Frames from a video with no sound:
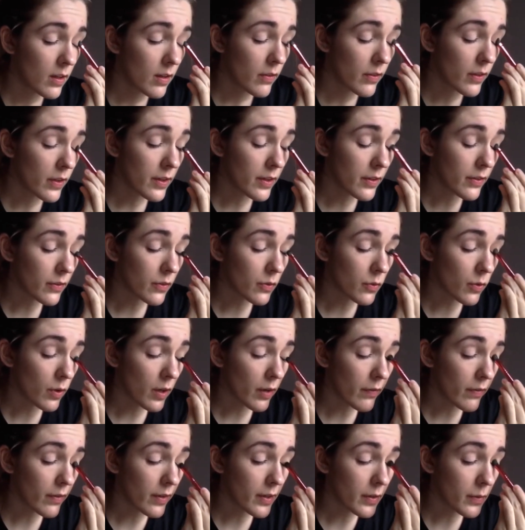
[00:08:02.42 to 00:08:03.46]
That doesn't dry
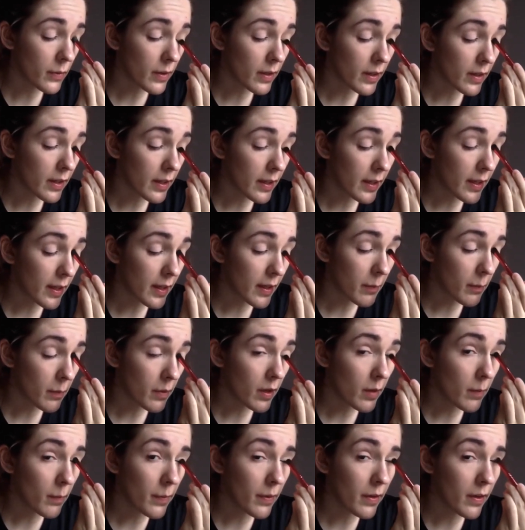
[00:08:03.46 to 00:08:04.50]
very quickly, in my
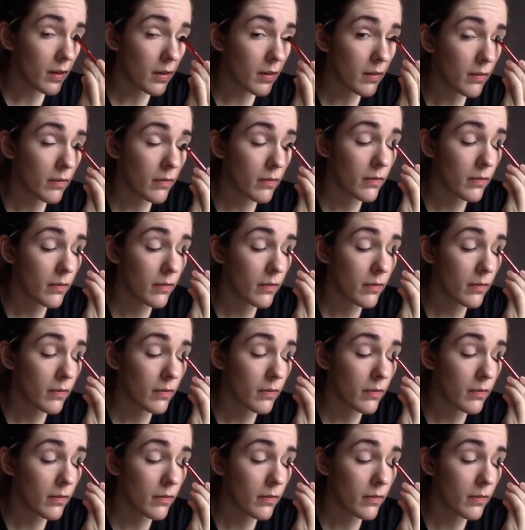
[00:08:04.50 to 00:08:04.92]
opinion.